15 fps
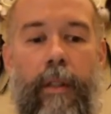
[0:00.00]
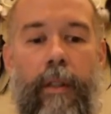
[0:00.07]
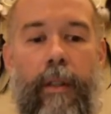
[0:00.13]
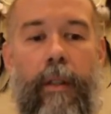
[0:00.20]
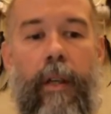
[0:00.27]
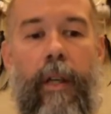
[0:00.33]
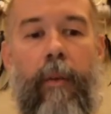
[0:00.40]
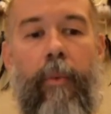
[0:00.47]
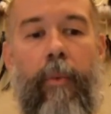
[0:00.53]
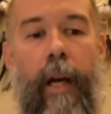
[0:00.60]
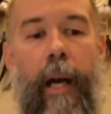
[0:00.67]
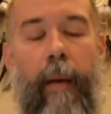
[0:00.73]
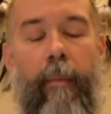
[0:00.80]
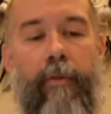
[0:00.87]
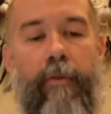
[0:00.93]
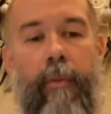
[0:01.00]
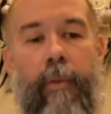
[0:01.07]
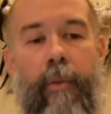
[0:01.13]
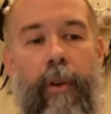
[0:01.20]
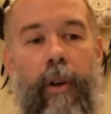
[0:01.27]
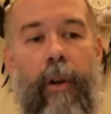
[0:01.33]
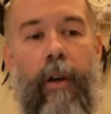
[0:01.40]
and perhaps from
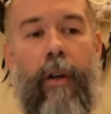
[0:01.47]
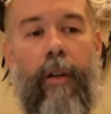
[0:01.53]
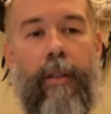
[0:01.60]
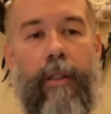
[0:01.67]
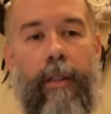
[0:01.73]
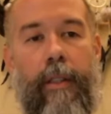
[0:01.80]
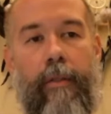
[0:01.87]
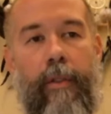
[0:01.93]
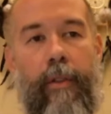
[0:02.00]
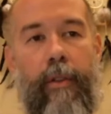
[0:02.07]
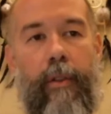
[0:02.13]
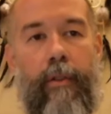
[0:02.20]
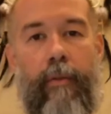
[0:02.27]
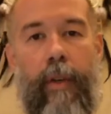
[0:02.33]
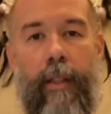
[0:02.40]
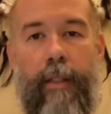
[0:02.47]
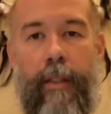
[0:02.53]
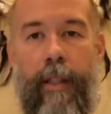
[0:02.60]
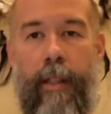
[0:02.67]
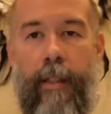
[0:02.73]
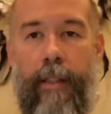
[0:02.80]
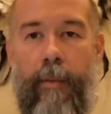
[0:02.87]
your heart see if you can
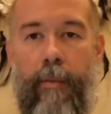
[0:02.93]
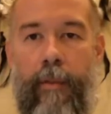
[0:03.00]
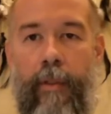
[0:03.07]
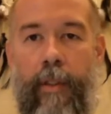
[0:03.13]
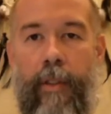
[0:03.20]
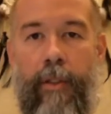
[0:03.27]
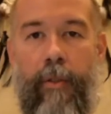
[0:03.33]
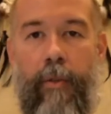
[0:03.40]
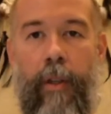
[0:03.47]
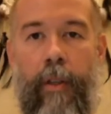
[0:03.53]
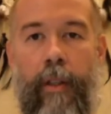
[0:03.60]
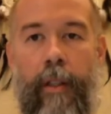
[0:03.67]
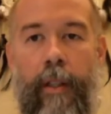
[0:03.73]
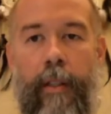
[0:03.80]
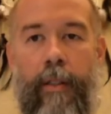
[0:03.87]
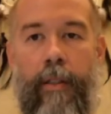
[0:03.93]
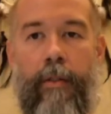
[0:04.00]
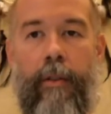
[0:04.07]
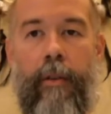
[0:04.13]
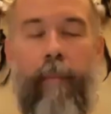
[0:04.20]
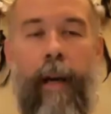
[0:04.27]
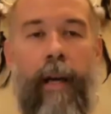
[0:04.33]
resonate some of these qualities or
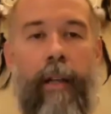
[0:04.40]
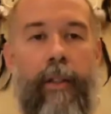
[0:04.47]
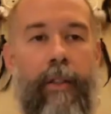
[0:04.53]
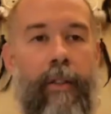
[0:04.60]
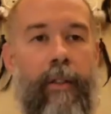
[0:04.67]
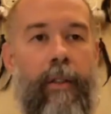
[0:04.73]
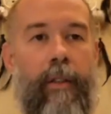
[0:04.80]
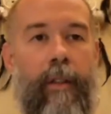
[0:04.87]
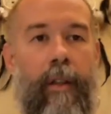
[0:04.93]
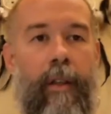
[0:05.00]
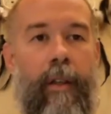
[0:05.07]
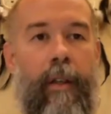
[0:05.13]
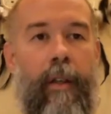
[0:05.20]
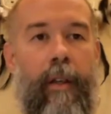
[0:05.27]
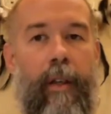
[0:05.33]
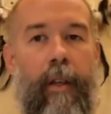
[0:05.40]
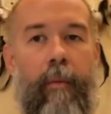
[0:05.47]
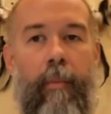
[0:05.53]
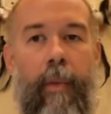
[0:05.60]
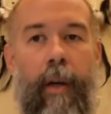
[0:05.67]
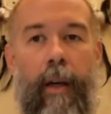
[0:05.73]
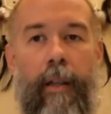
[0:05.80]
imagine
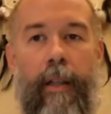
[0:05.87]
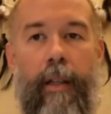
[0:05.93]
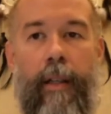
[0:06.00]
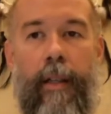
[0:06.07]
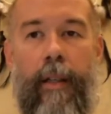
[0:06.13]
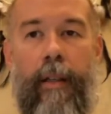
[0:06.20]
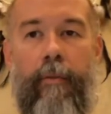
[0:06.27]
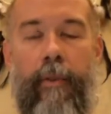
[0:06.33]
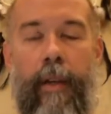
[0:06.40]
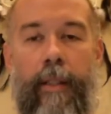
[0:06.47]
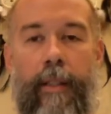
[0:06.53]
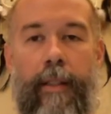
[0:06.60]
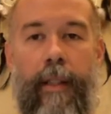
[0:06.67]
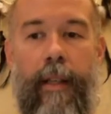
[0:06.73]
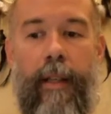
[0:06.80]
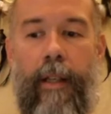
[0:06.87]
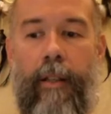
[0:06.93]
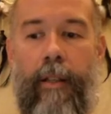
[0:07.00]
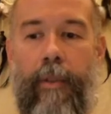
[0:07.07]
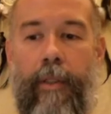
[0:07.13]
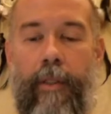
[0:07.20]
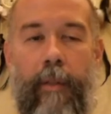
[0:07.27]
embodying and resonating
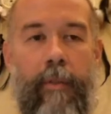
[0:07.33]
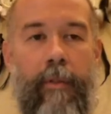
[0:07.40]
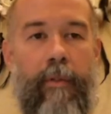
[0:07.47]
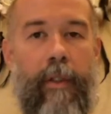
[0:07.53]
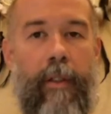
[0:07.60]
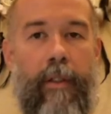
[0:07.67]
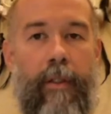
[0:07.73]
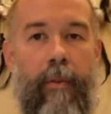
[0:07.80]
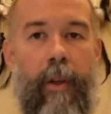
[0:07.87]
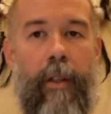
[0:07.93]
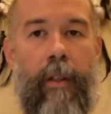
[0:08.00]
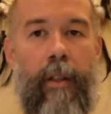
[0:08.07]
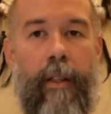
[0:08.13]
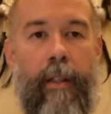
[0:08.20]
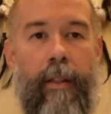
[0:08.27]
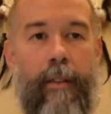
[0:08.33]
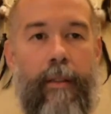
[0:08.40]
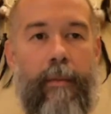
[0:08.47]
with some of these qualities.